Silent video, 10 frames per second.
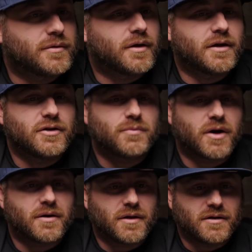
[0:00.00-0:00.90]
you
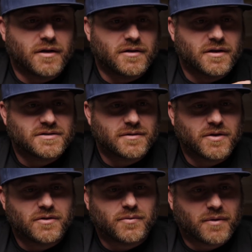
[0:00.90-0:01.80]
brought, and that's
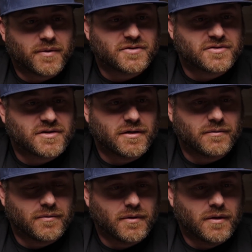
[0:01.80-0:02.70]
something you brought up
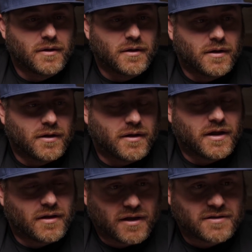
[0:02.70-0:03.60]
interesting, and
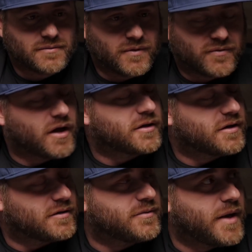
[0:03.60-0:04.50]
again, like we've talked
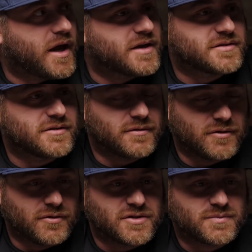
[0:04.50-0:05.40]
again in the past, and
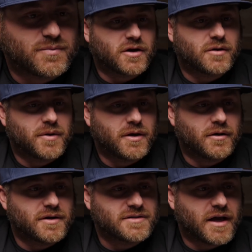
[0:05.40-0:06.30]
you just up
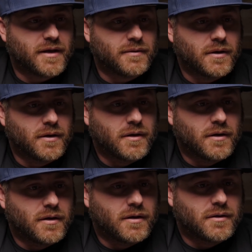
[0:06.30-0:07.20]
here, is that,
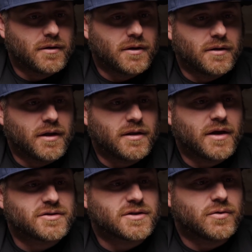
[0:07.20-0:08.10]
and
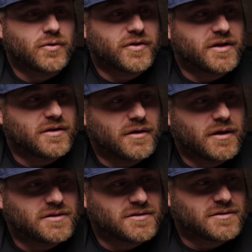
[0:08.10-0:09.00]
that was the cool thing,
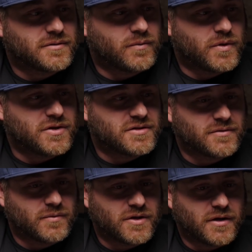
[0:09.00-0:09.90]
is when
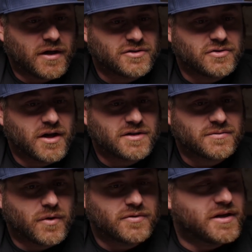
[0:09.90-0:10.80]
you as you
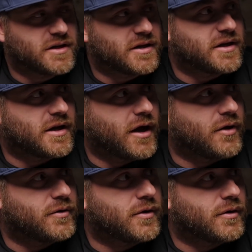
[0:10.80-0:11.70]
guys rotated in and
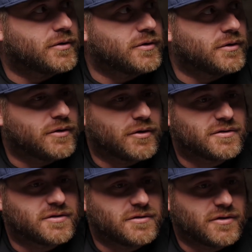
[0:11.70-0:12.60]
out,
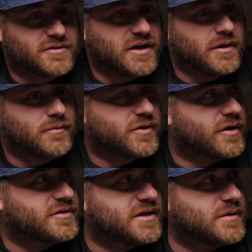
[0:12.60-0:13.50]
your team with
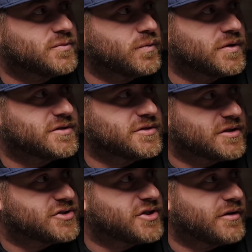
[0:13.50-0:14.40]
other teams would
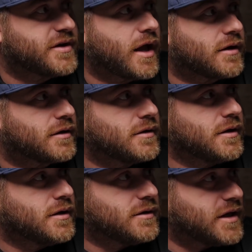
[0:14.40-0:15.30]
just share data,
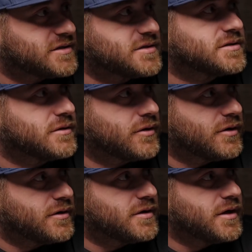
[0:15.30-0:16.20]
lessons
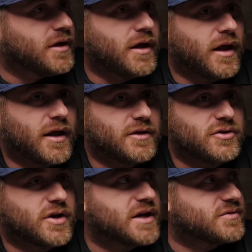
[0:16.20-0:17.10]
learned, and
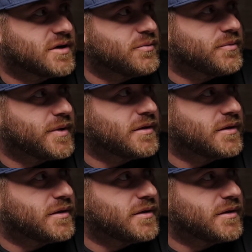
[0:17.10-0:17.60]
you guys would implement.